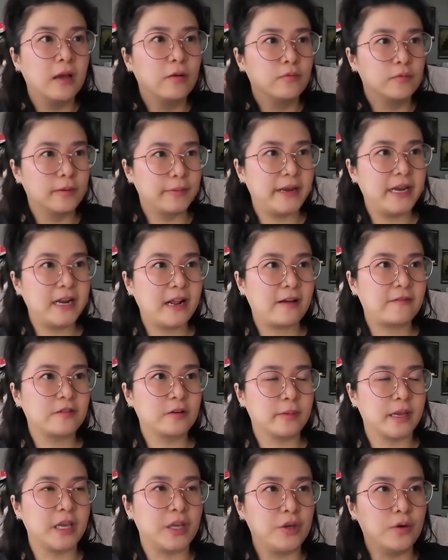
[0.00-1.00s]
Repeat after
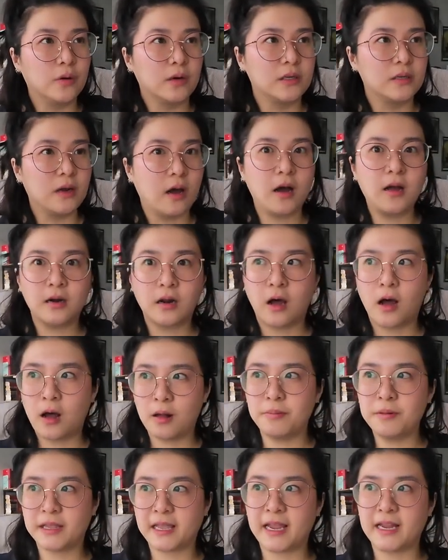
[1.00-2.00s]
me. You are not
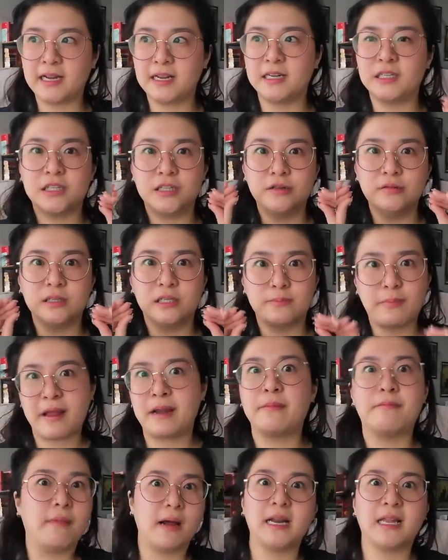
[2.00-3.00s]
obligated to
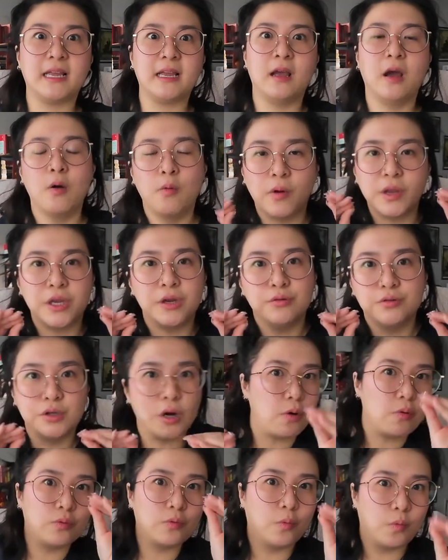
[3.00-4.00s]
spend money when you
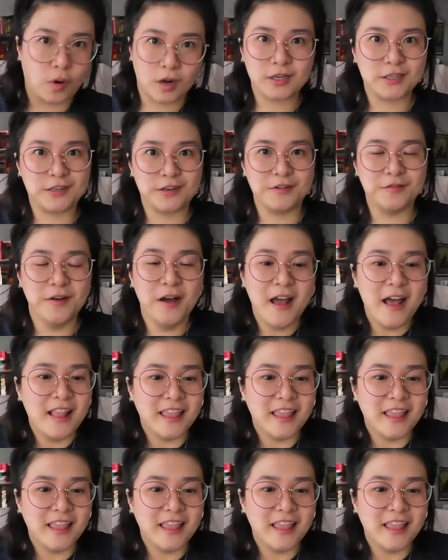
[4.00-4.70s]
don't want to.